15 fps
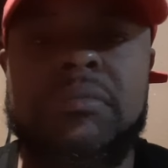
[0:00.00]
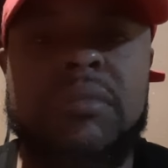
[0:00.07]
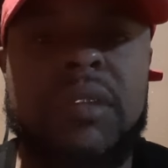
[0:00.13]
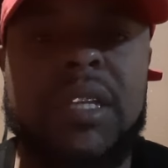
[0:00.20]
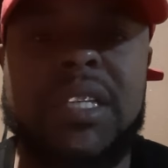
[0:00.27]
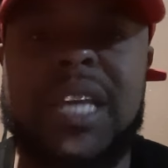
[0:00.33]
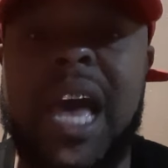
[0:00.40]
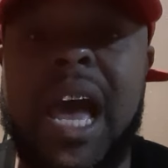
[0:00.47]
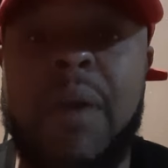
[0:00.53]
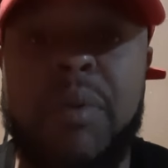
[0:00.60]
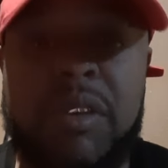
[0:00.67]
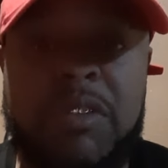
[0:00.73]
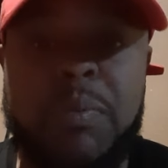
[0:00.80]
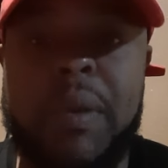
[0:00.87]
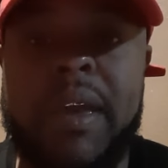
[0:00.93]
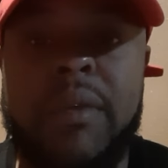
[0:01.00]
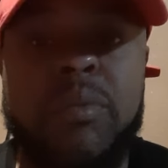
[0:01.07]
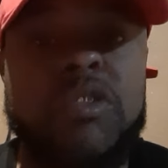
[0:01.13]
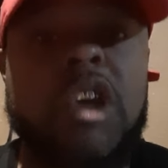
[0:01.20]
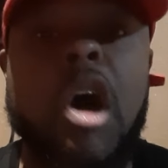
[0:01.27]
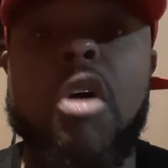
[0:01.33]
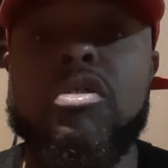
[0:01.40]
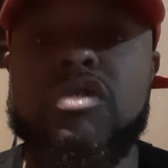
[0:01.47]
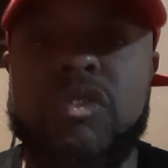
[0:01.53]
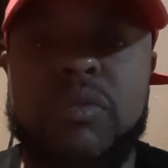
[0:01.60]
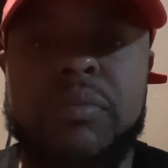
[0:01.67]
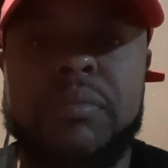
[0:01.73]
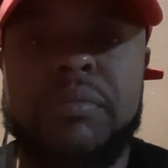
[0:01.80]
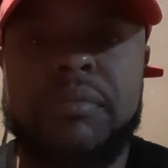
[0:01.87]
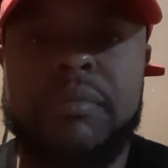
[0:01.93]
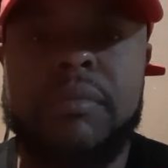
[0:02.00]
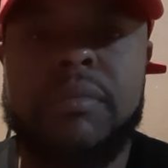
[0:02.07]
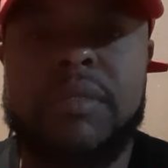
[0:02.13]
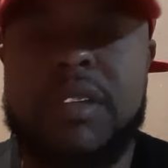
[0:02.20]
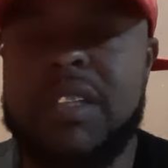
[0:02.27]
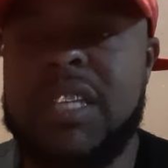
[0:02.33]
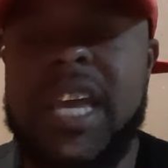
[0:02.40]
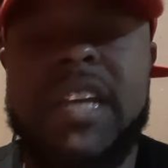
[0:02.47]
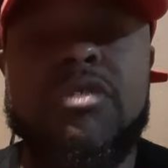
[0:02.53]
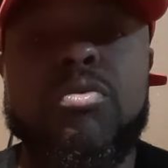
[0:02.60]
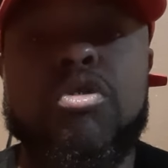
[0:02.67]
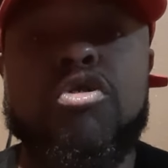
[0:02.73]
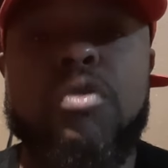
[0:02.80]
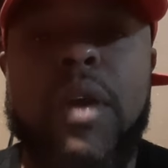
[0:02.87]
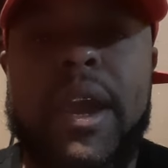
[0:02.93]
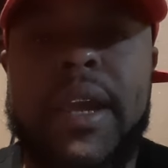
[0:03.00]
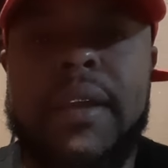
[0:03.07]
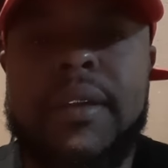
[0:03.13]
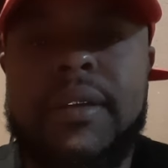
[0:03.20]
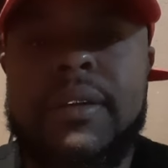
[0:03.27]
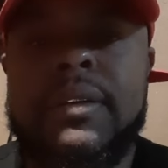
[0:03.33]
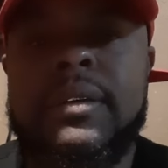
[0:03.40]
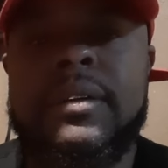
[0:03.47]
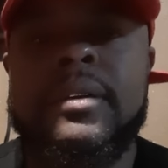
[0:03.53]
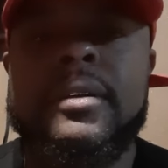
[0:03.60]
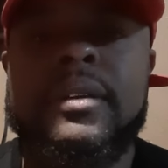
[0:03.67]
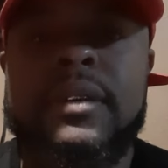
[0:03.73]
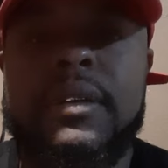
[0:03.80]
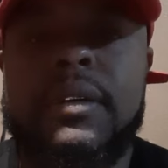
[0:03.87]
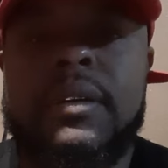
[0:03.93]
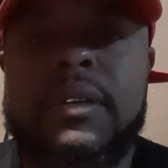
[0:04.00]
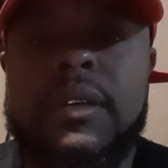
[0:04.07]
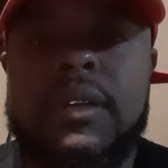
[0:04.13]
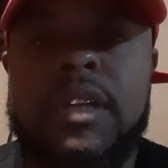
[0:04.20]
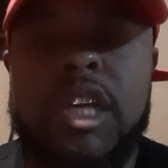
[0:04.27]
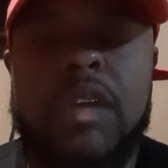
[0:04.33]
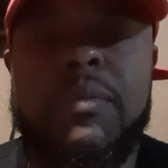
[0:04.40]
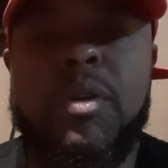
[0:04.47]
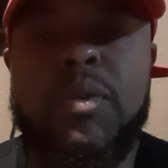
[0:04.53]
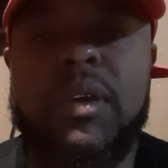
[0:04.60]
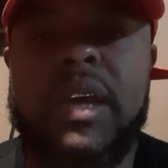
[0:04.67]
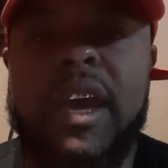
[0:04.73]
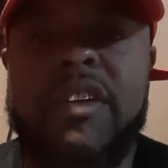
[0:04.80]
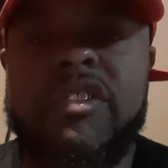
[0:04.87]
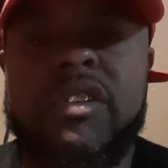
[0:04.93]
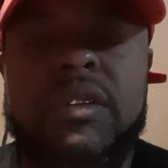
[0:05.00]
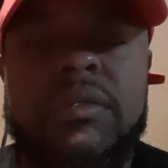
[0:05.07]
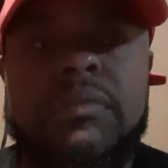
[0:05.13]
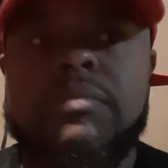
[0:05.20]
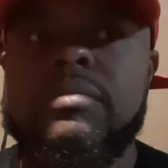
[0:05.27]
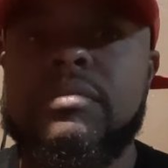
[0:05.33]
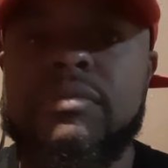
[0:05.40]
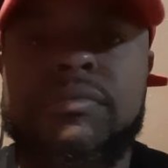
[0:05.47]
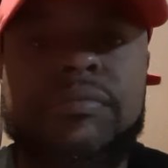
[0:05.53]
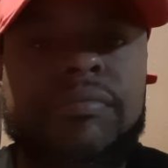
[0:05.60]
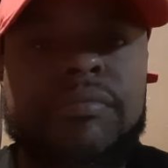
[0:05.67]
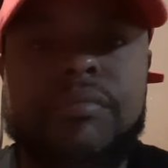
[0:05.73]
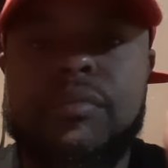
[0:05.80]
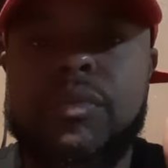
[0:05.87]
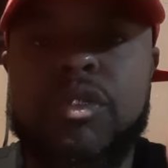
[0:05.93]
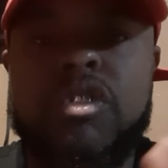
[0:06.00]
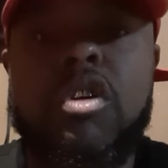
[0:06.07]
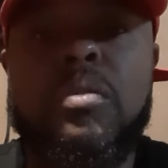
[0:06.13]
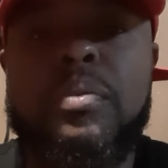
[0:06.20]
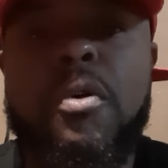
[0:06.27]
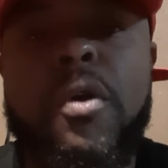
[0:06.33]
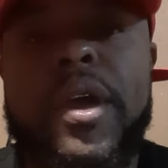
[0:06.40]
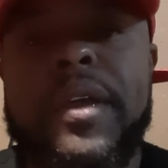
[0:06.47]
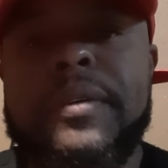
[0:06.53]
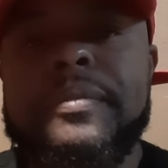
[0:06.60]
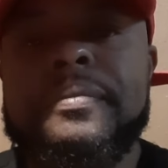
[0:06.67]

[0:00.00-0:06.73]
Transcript: The time we spent was awesome. The sex was great. The communication was on point.